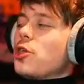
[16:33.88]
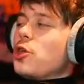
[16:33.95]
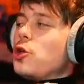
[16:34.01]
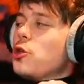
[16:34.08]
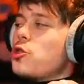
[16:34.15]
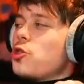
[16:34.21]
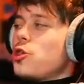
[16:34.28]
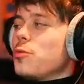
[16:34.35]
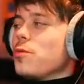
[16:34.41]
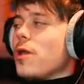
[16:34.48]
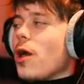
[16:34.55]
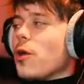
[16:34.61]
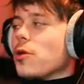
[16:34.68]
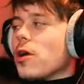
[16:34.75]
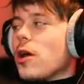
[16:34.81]
The YouTube
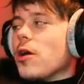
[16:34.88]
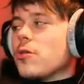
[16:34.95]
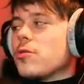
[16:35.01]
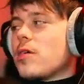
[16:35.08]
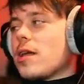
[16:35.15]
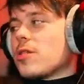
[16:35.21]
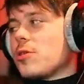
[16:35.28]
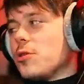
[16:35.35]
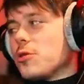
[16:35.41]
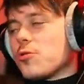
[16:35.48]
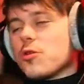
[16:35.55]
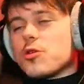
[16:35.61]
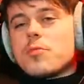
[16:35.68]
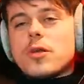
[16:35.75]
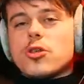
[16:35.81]
logo tattooed
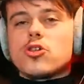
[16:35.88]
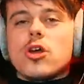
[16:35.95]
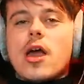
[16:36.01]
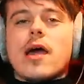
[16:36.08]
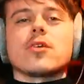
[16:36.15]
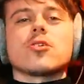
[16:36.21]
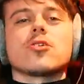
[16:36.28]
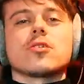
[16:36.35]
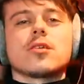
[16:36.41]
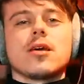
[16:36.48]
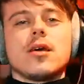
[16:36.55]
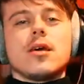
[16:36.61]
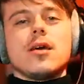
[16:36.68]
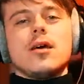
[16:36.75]
across my chest